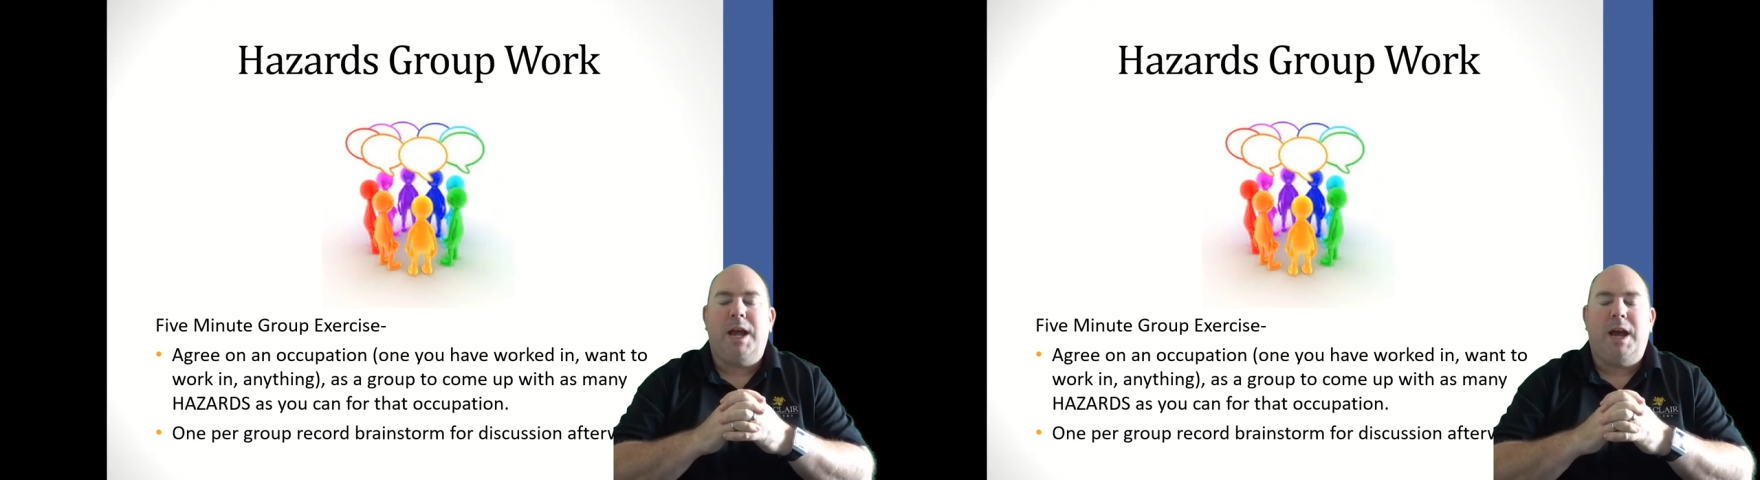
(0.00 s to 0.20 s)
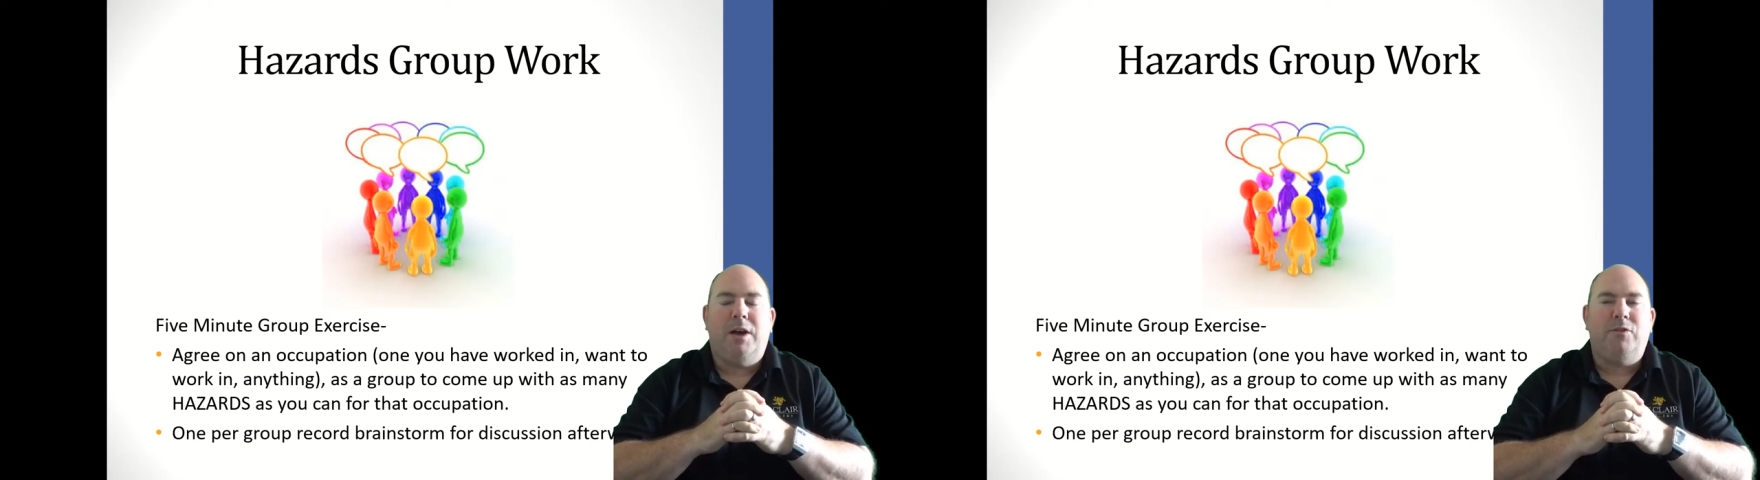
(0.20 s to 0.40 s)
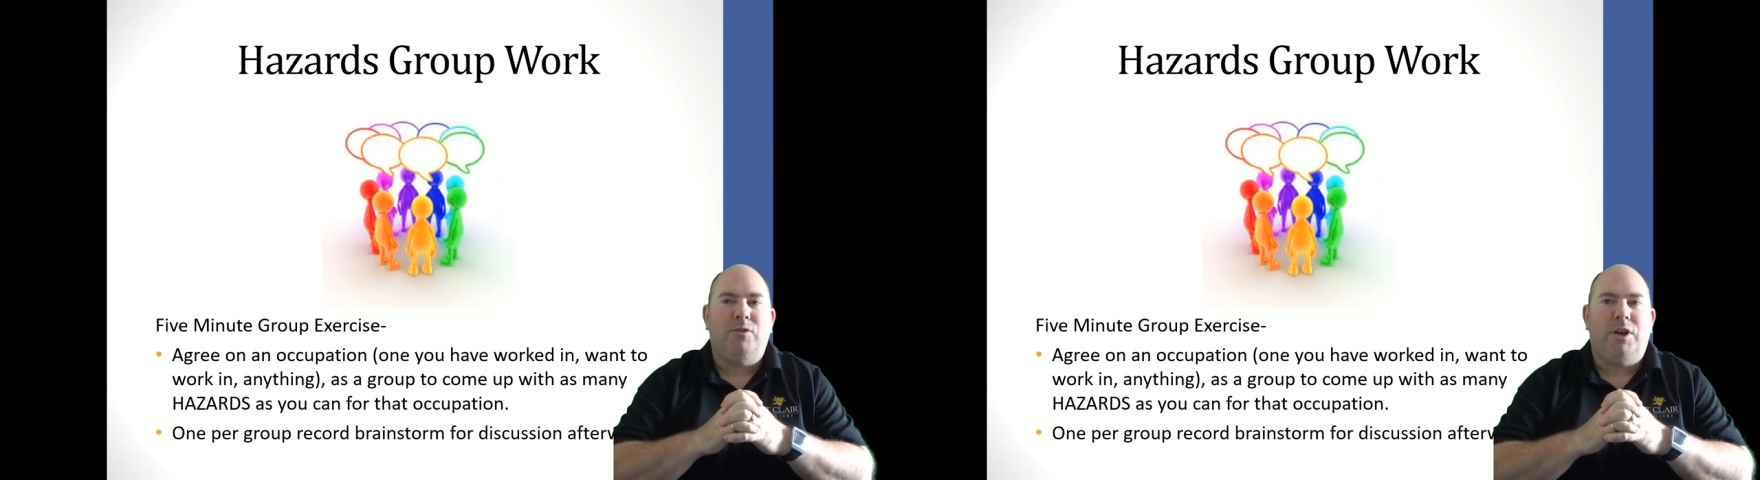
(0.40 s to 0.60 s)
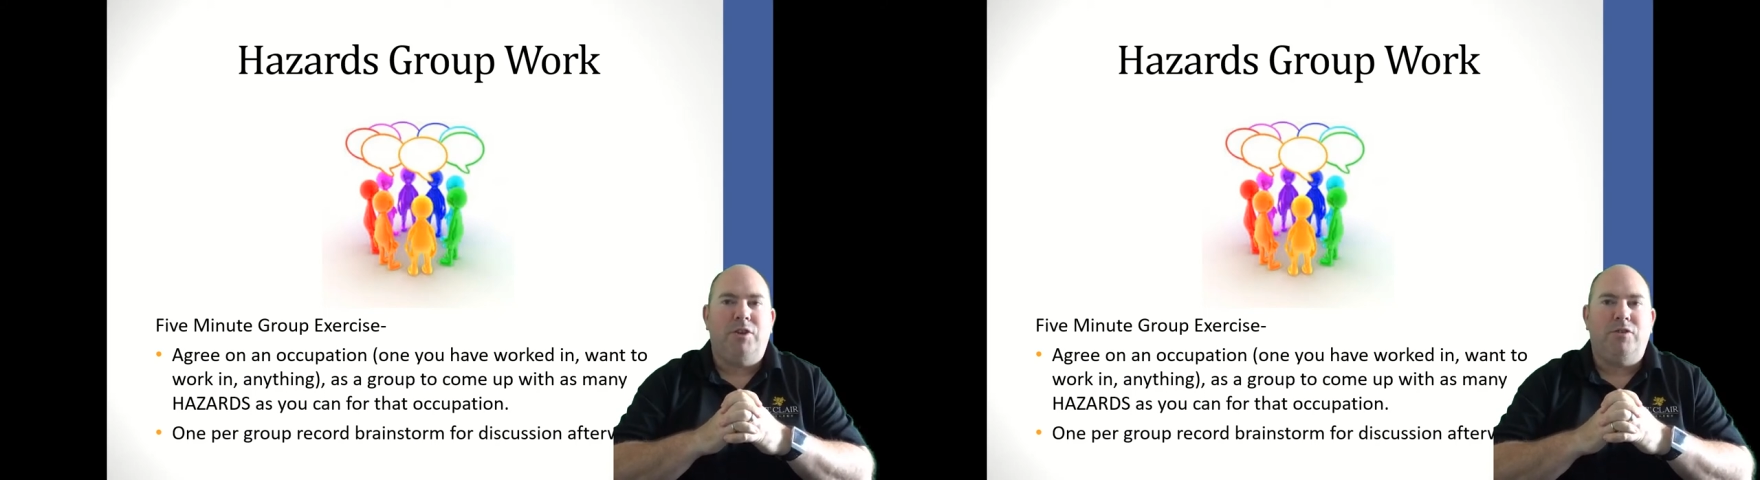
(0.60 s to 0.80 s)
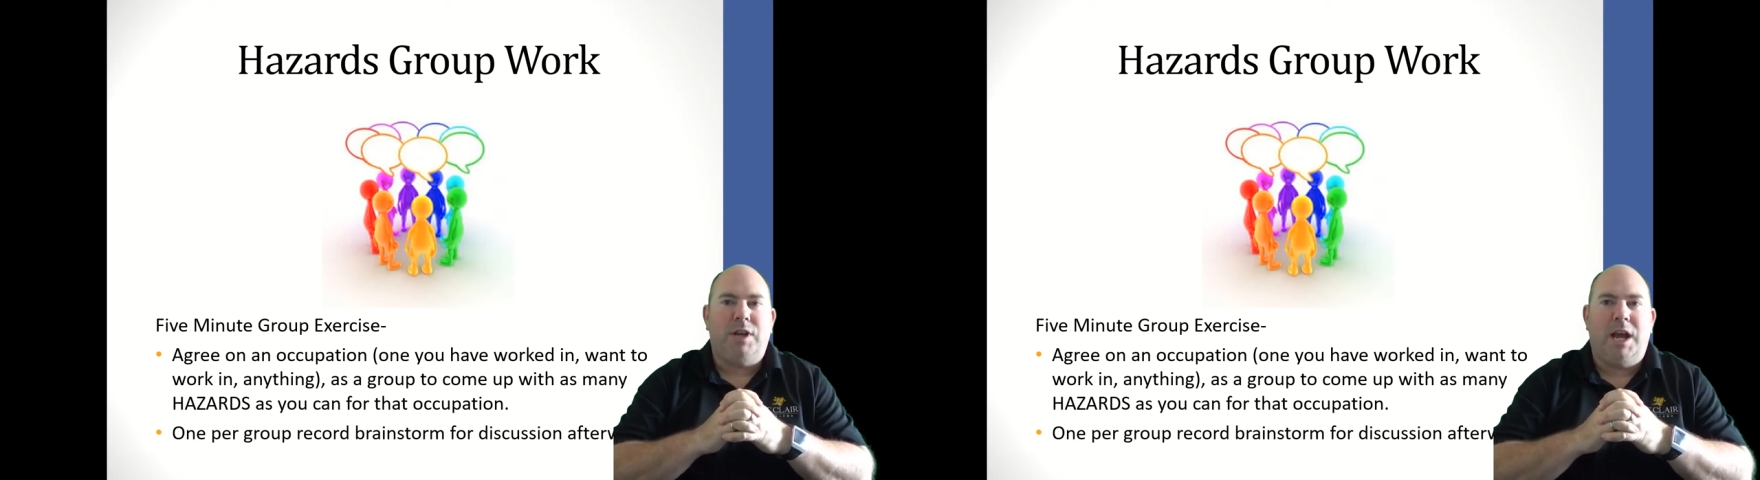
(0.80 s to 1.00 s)
hazards
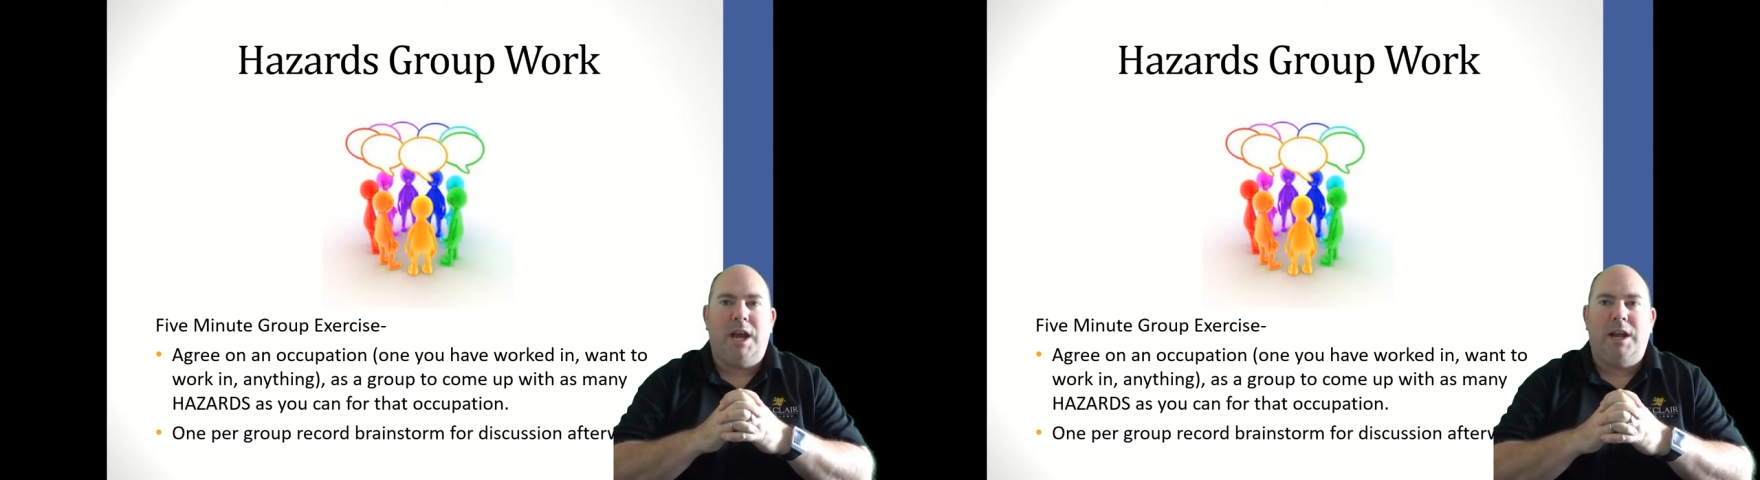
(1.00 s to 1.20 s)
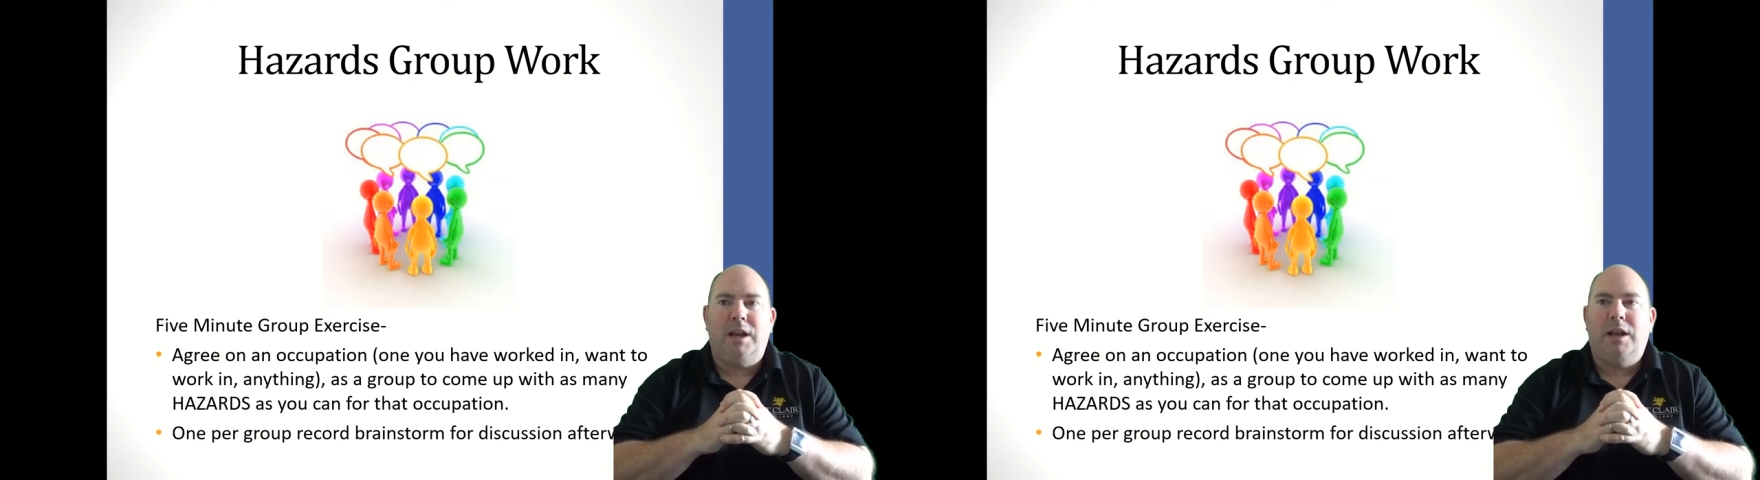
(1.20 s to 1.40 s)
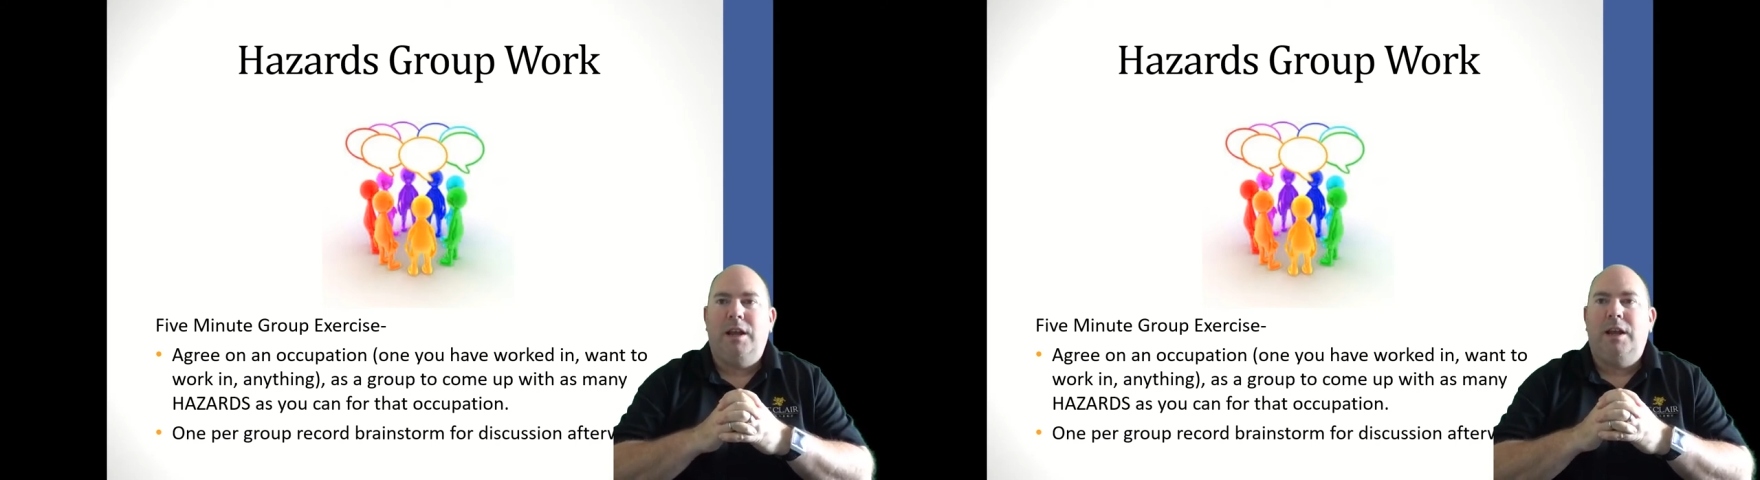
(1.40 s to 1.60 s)
as you can